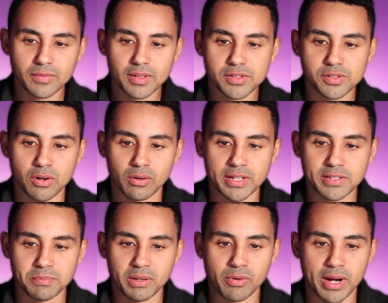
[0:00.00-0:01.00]
so let
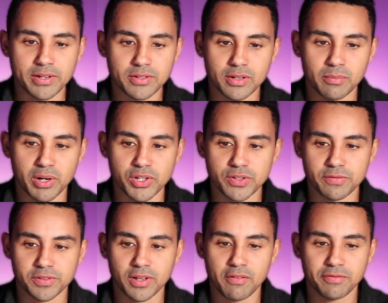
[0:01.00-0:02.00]
me write a bunch of
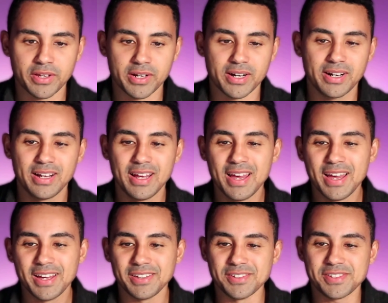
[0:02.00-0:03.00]
stuff there.
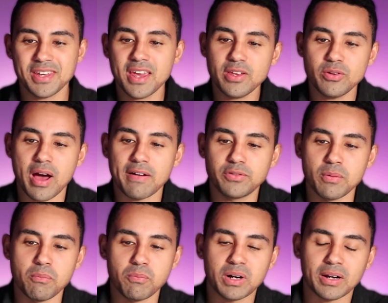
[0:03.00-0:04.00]
You see, you have
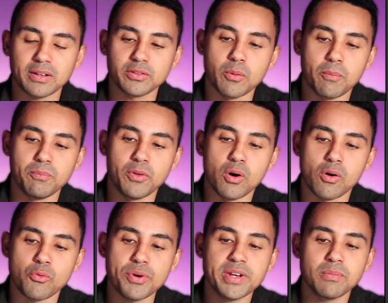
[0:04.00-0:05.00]
the
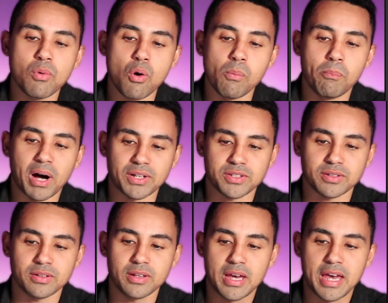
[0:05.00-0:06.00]
read more
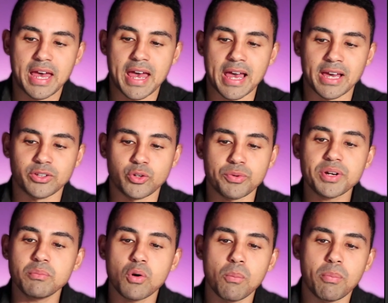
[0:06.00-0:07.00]
button, and the read
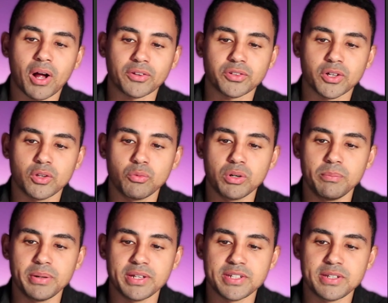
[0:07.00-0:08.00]
more button will
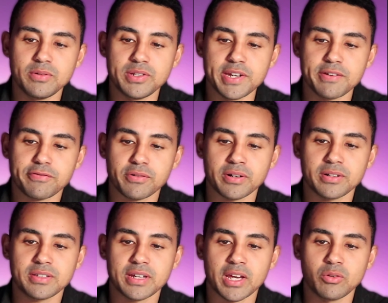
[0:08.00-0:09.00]
be
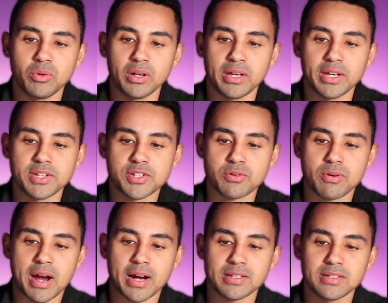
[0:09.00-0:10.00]
different and will
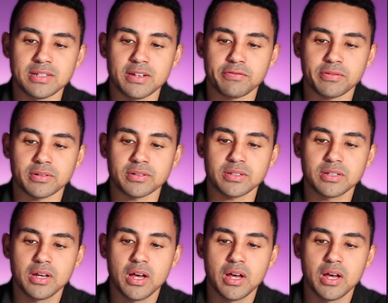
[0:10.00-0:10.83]
interact different,